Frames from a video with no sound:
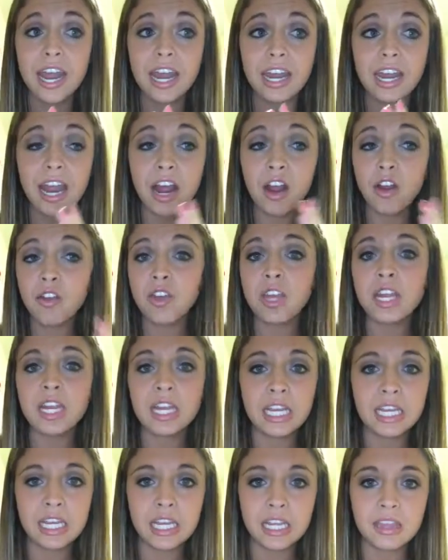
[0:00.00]
And how are they
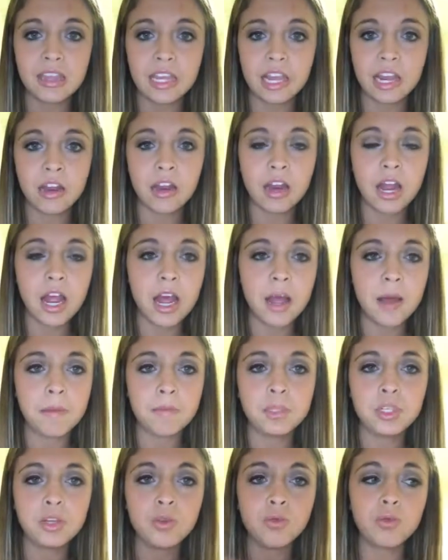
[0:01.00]
going to get there?
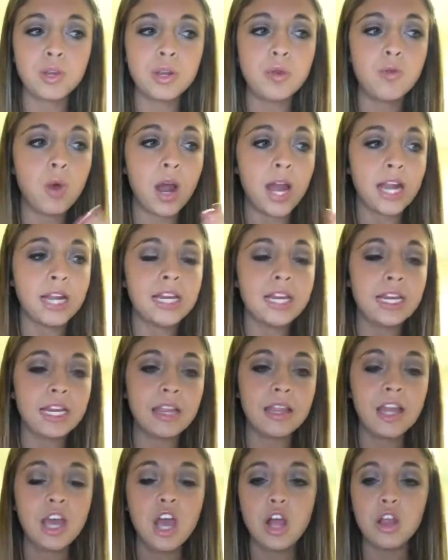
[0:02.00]
So rewinding
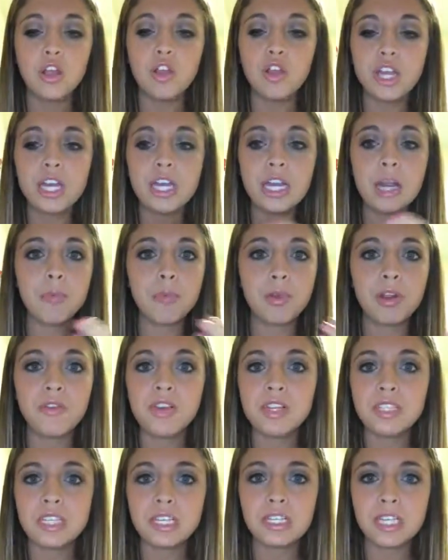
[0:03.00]
and looking at
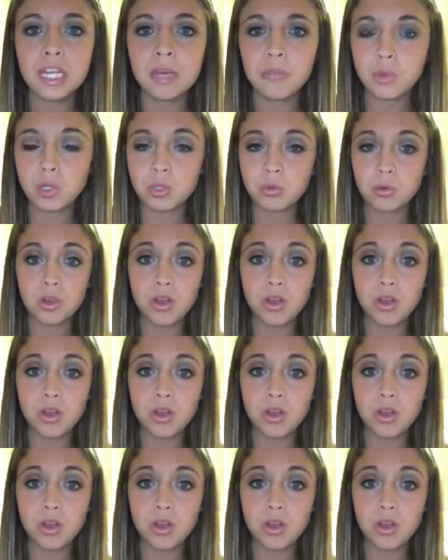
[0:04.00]
previous examples,